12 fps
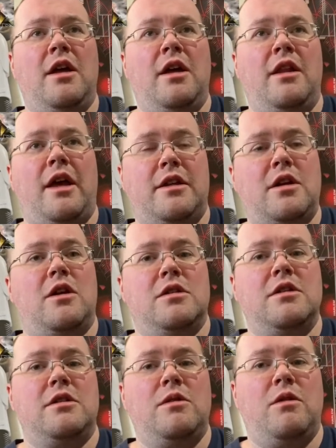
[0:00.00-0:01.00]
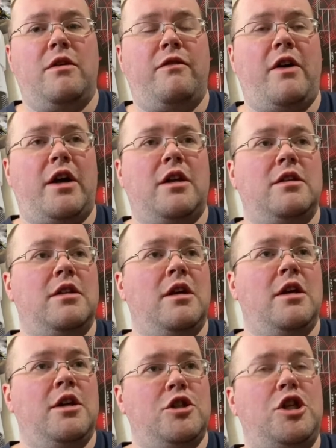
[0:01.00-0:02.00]
that turns into a fucking
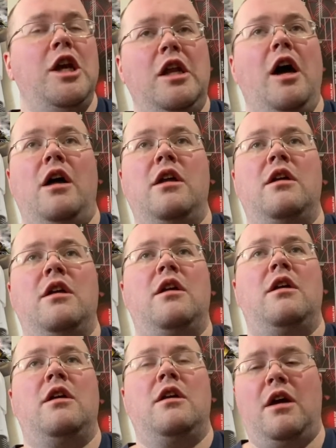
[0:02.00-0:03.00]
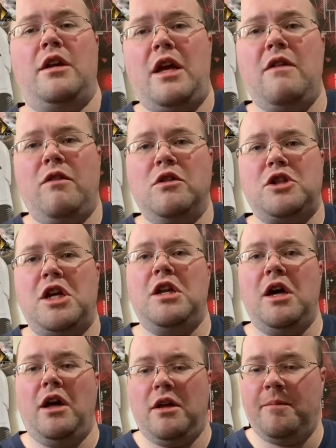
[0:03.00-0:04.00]
cheetah, an evil
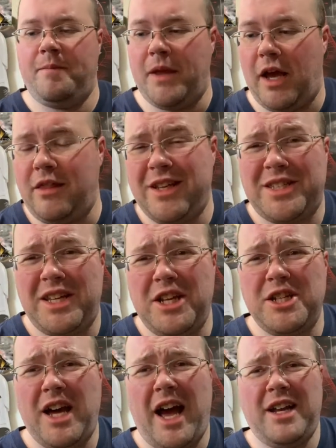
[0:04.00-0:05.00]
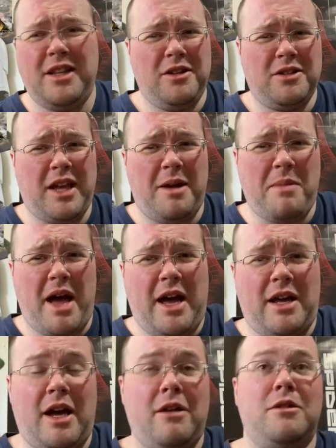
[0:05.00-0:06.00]
cheetah. And the CGI didn't look that
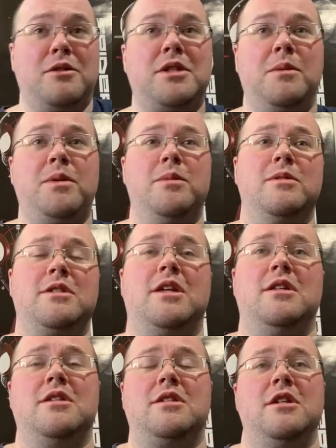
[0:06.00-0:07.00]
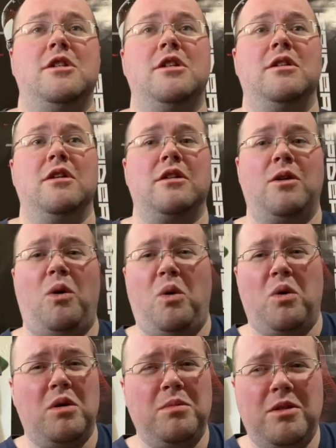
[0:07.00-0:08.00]
bad. I don't know. Some people said the CG looked
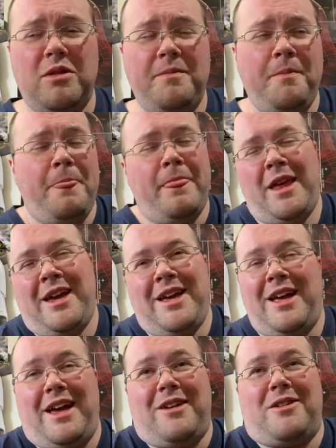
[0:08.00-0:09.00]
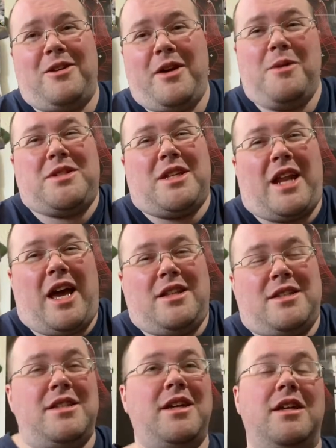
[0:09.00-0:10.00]
horrible. I don't know. It was a night
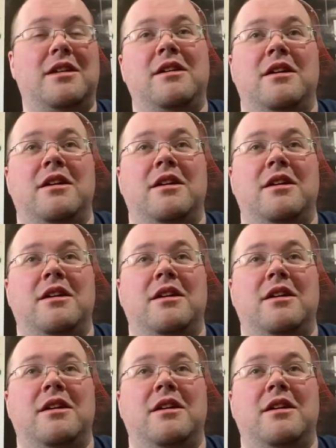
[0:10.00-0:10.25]
scene.